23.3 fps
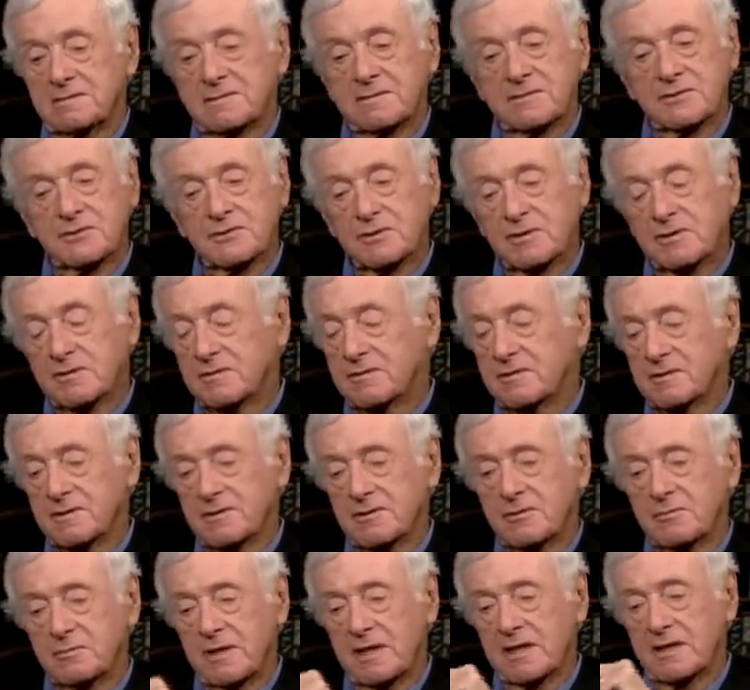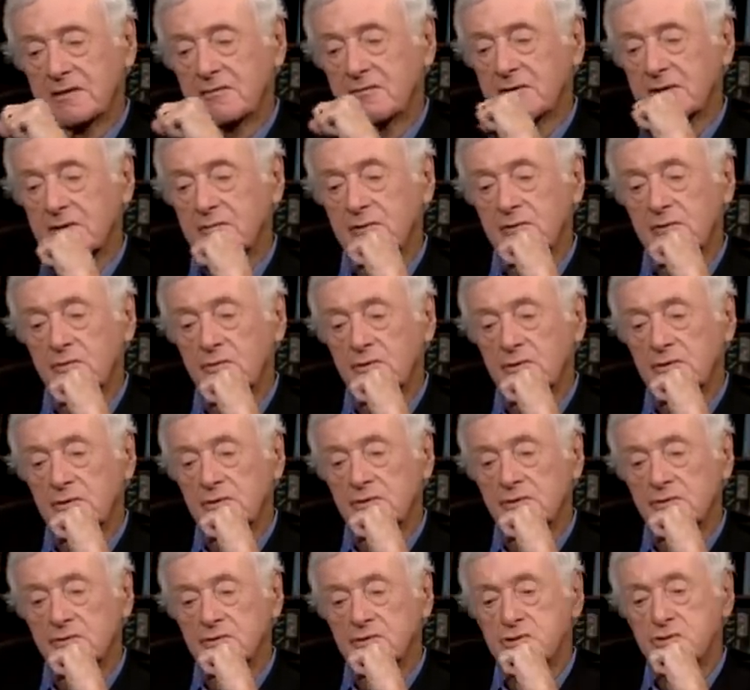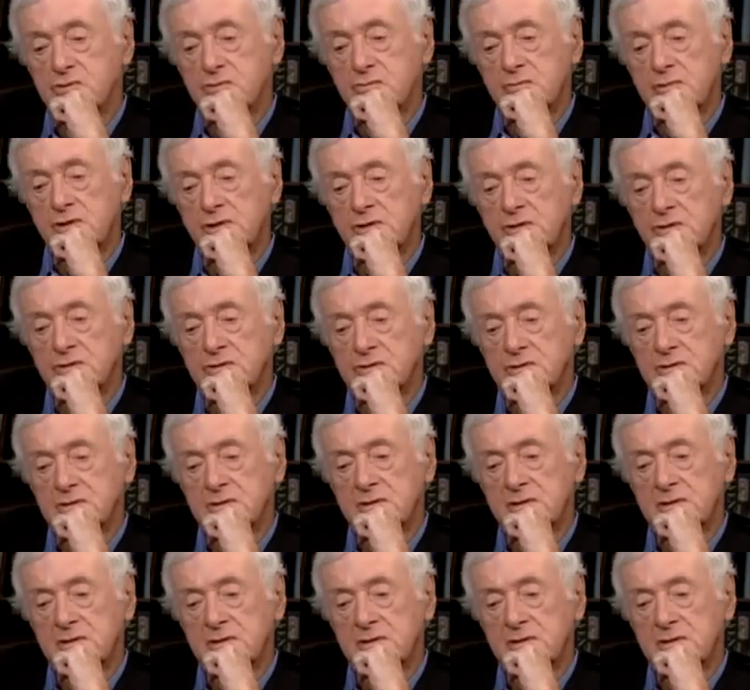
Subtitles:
sort of to go back where we were on those two murders,